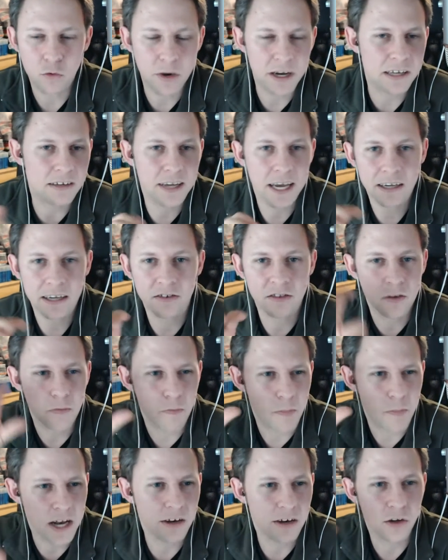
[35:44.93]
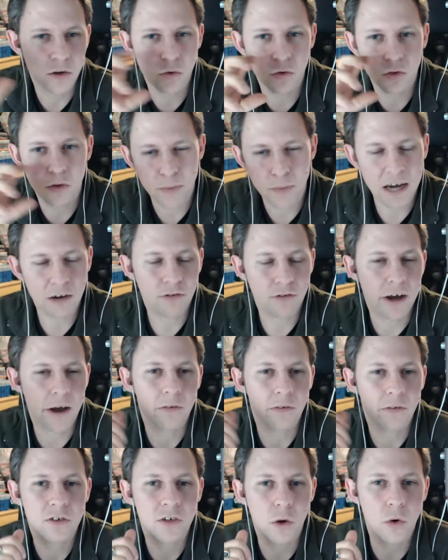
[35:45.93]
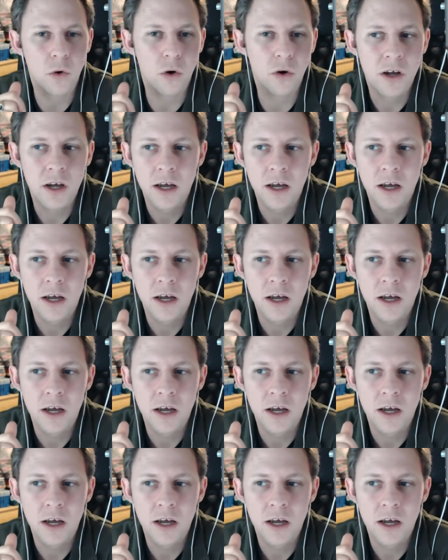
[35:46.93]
or main text in the menu or the background and so on.